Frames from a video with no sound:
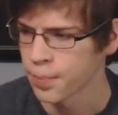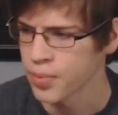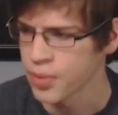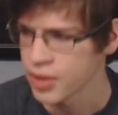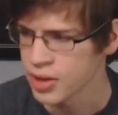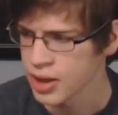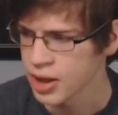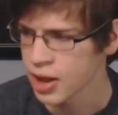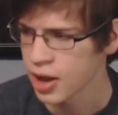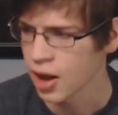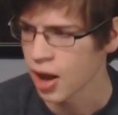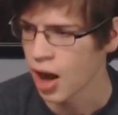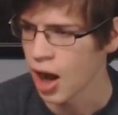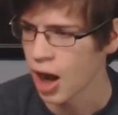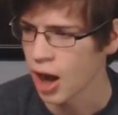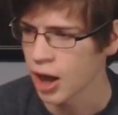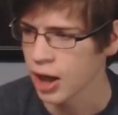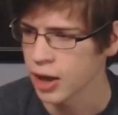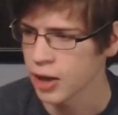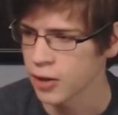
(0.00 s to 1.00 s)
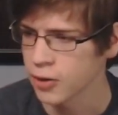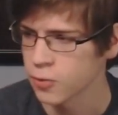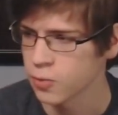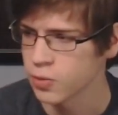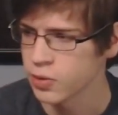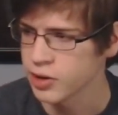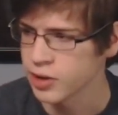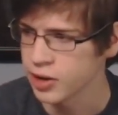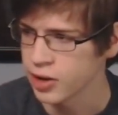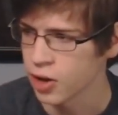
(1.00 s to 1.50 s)
But yeah, I
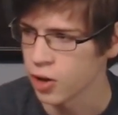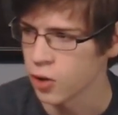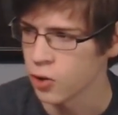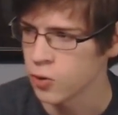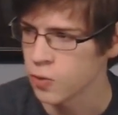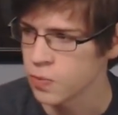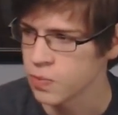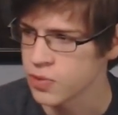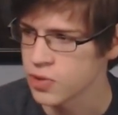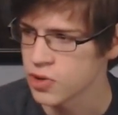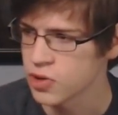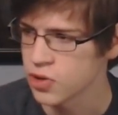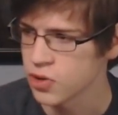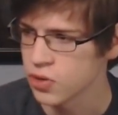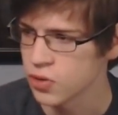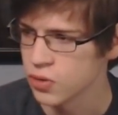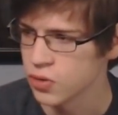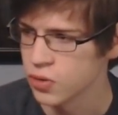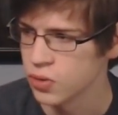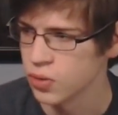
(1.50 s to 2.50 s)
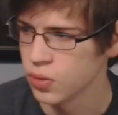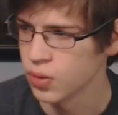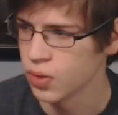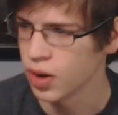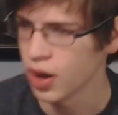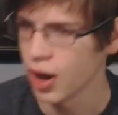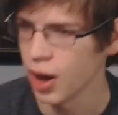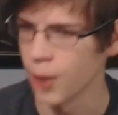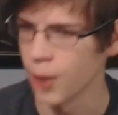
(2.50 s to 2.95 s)
really hope to